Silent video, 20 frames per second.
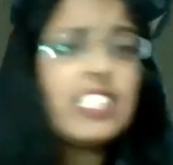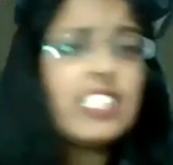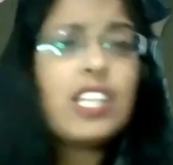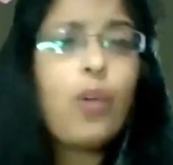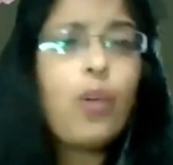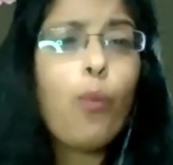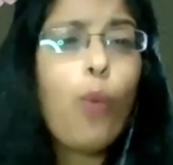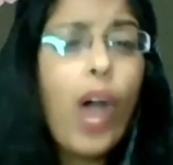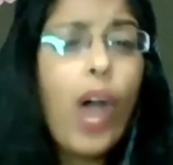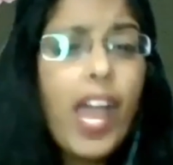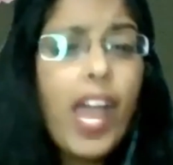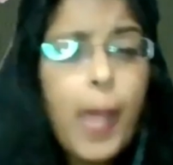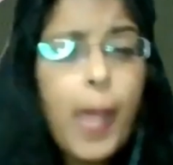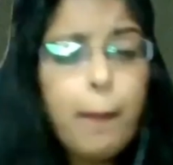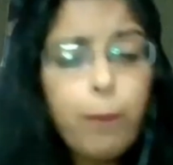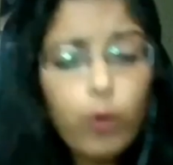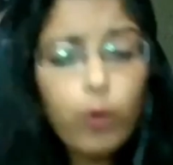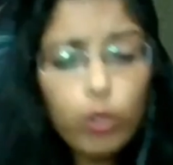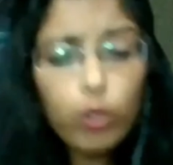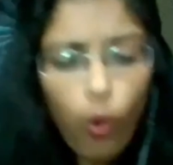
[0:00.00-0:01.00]
can say why I
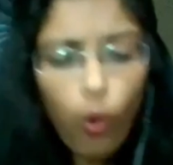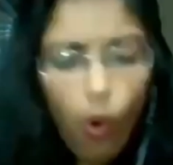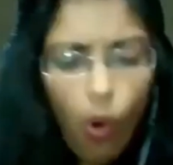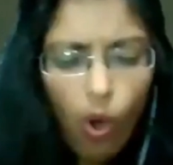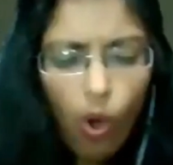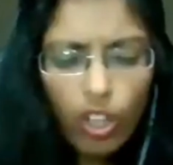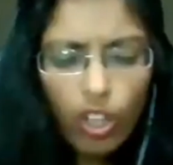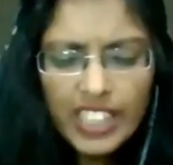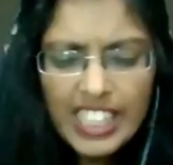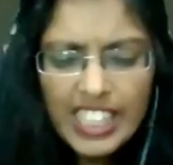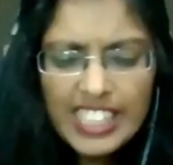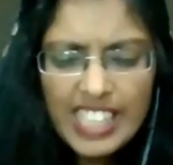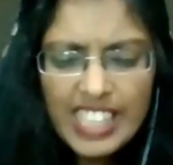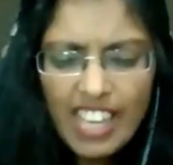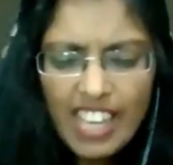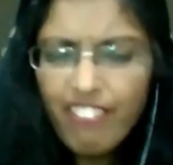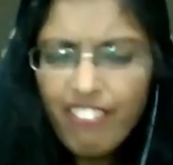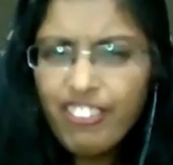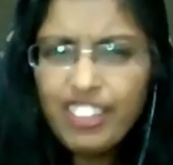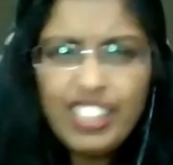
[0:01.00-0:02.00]
put all these
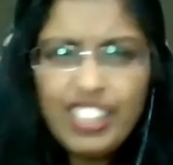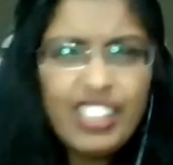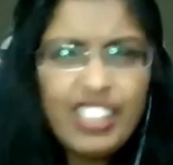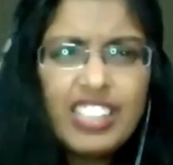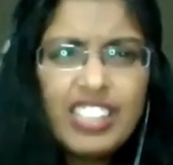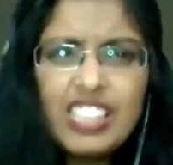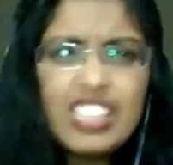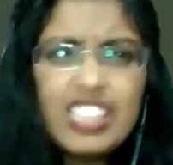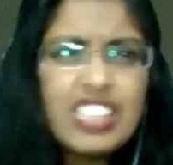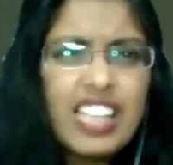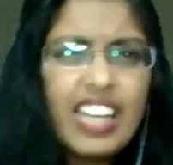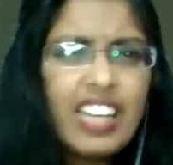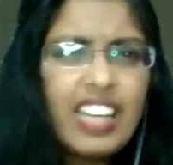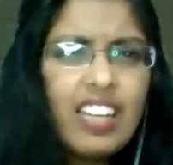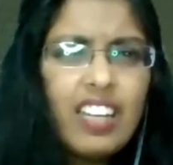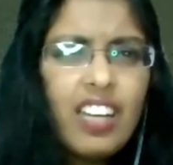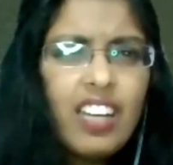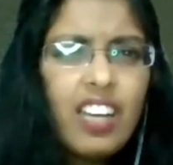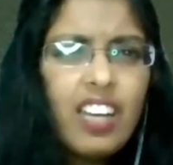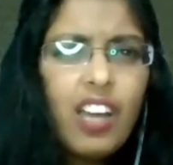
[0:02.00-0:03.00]
effort in this thing,
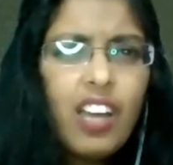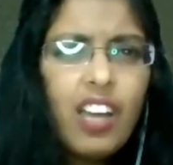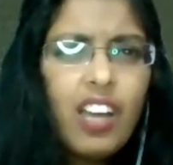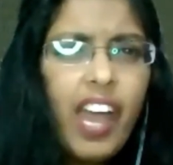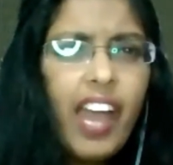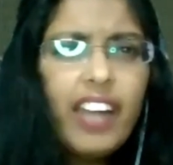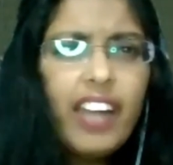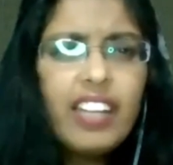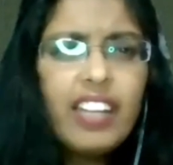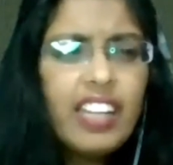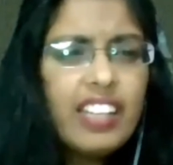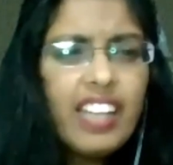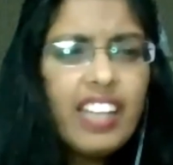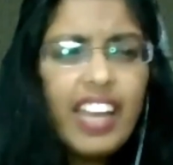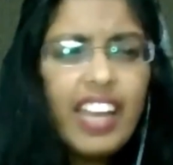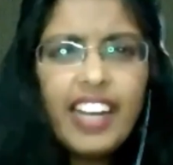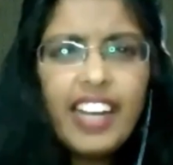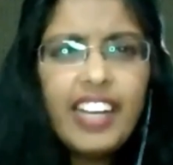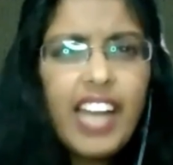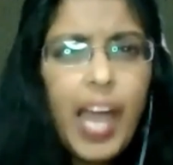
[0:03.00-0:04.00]
and in the
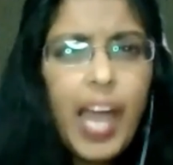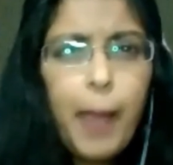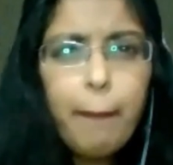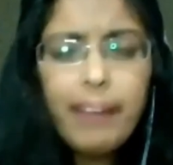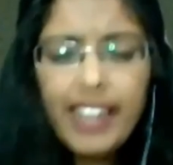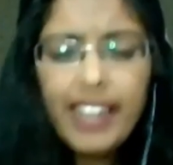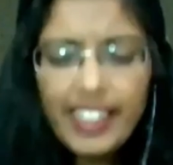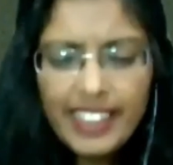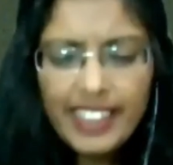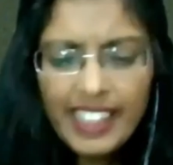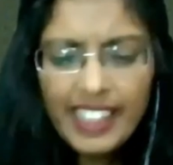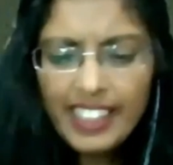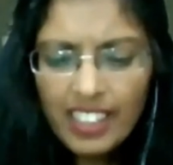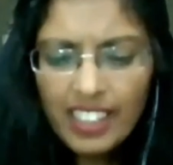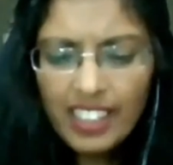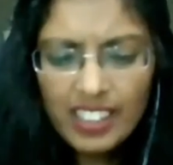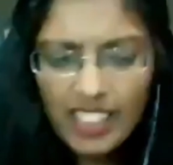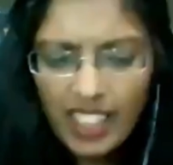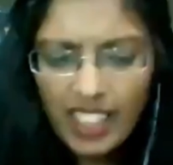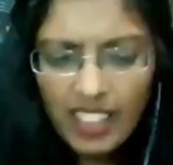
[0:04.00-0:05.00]
end I am getting
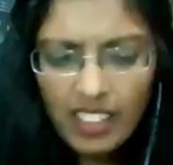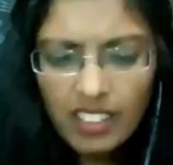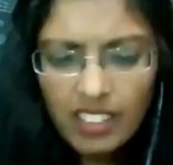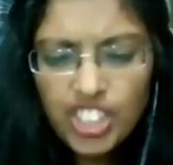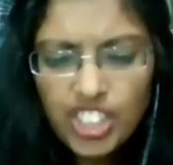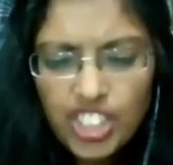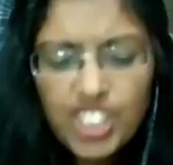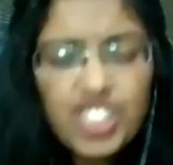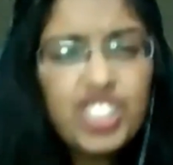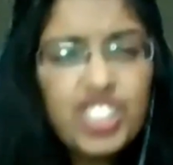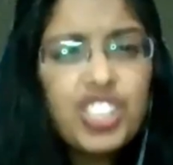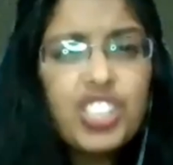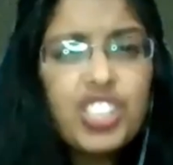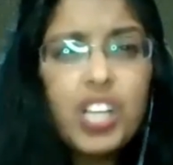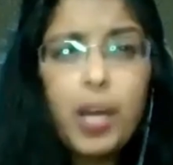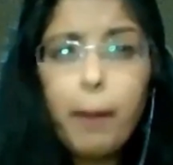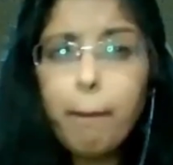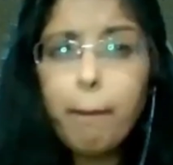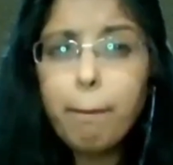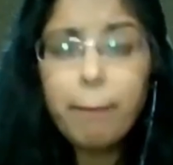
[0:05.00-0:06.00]
nothing, just
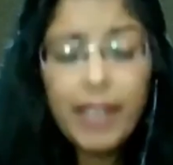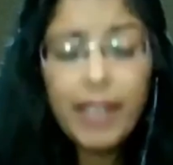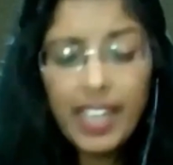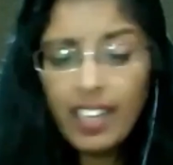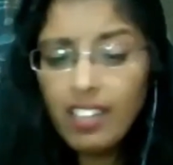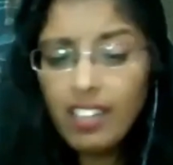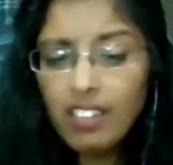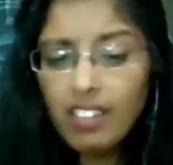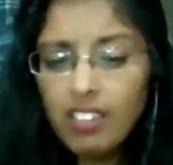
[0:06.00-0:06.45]
a pain.